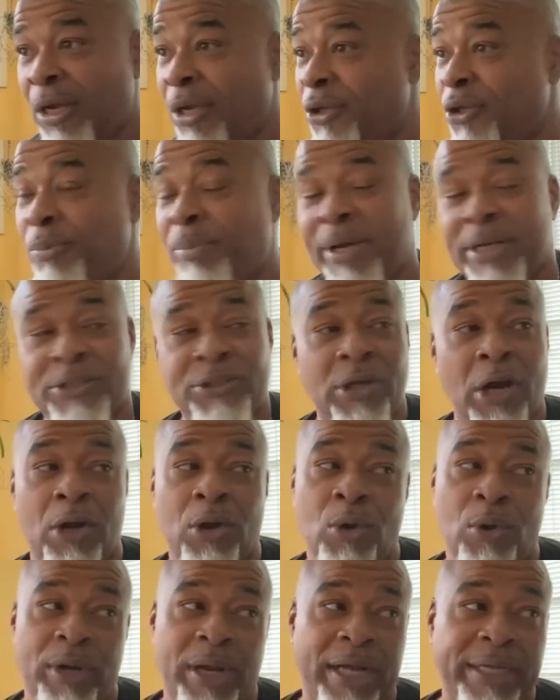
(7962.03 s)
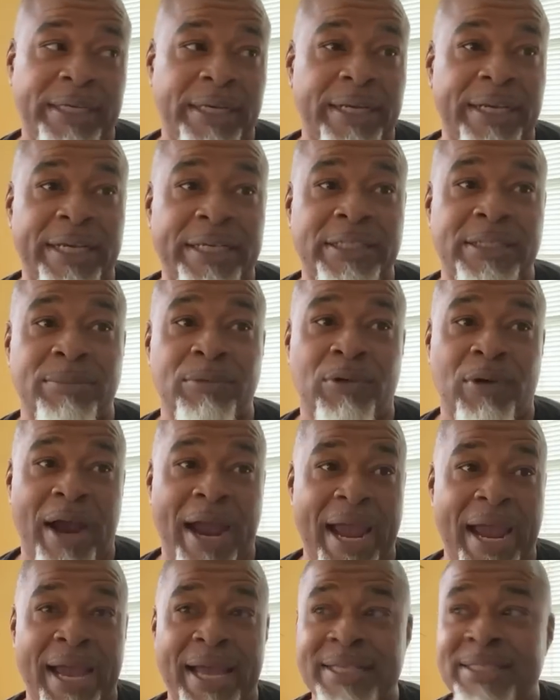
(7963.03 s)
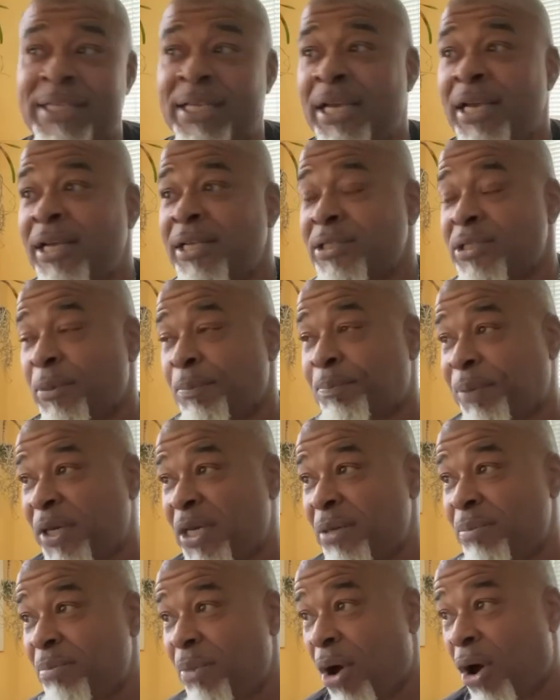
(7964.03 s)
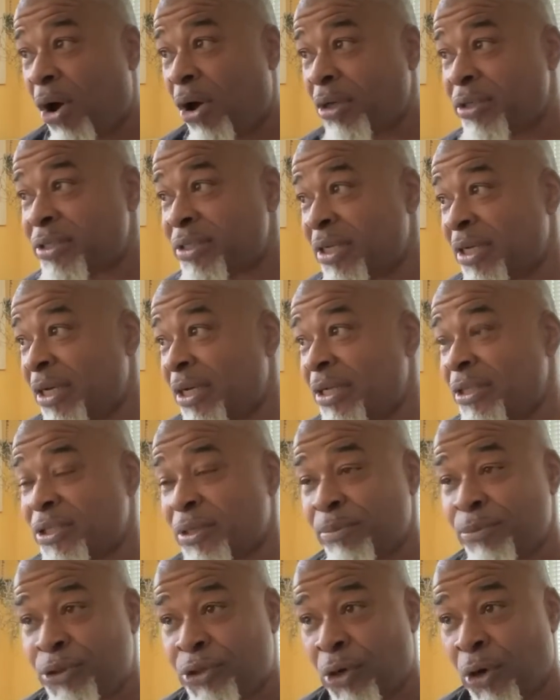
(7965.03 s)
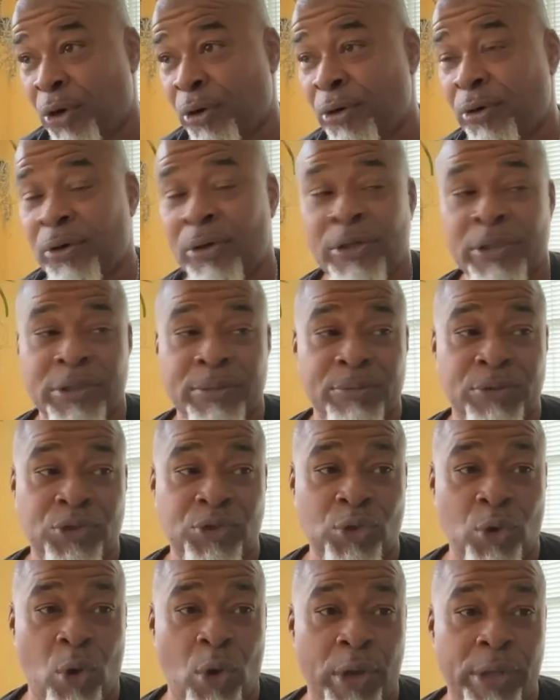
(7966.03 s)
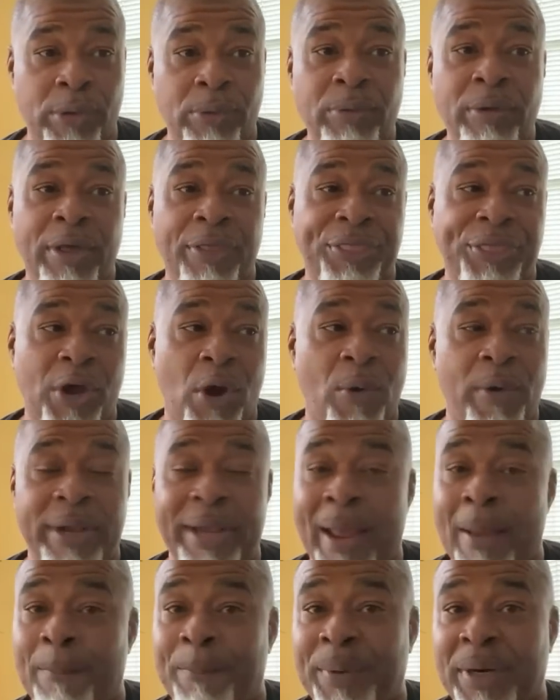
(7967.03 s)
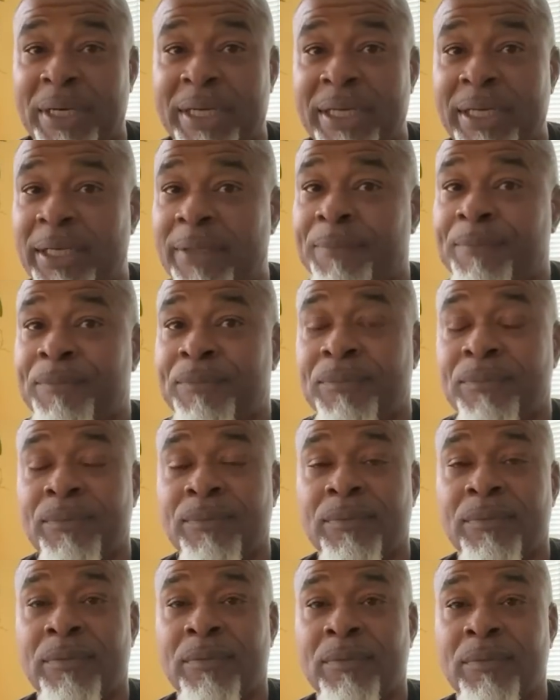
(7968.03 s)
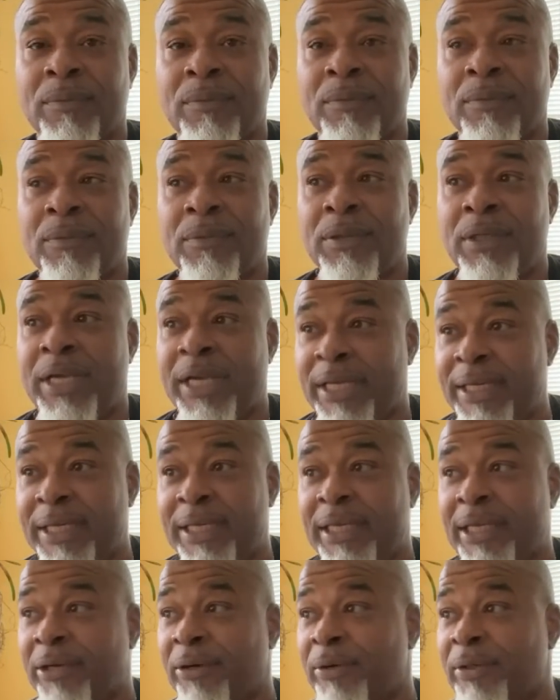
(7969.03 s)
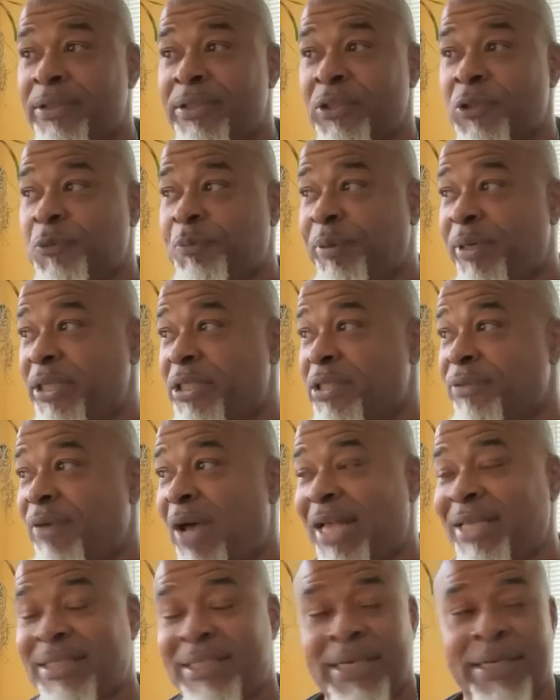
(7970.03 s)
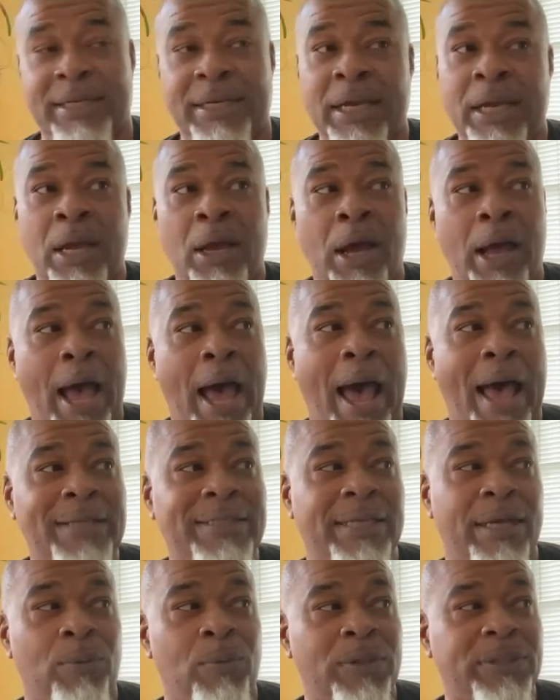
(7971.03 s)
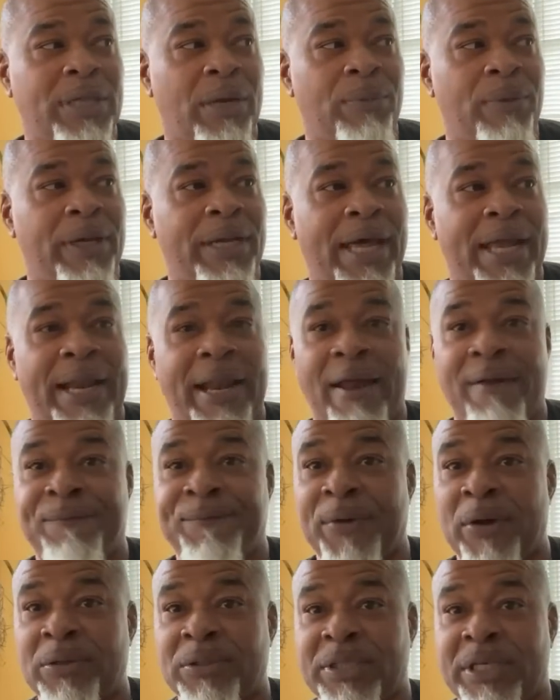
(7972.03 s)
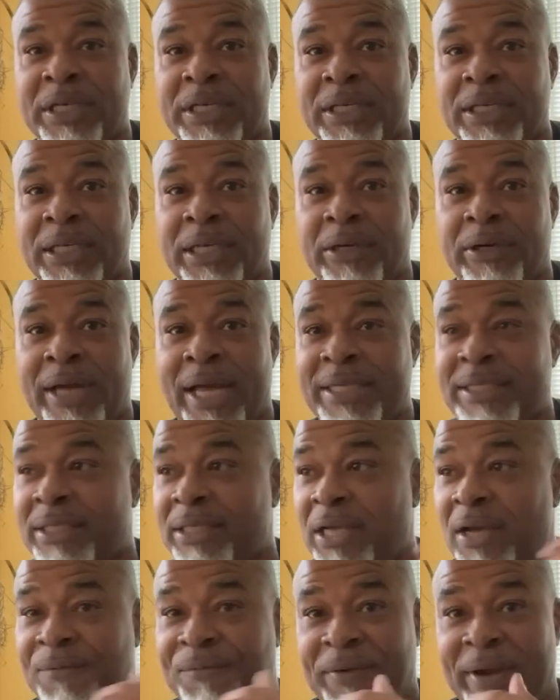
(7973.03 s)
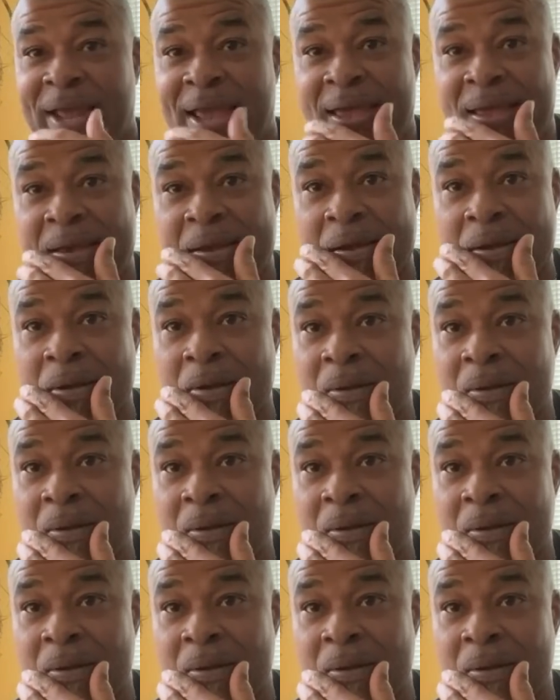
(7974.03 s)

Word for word: You better start going out there get some grass, some peat moss, some dirt, some soil, and throw in that bucket. Kitty litter is expensive. I said, I said once I ran out of that first kitty litter, that's enough of that.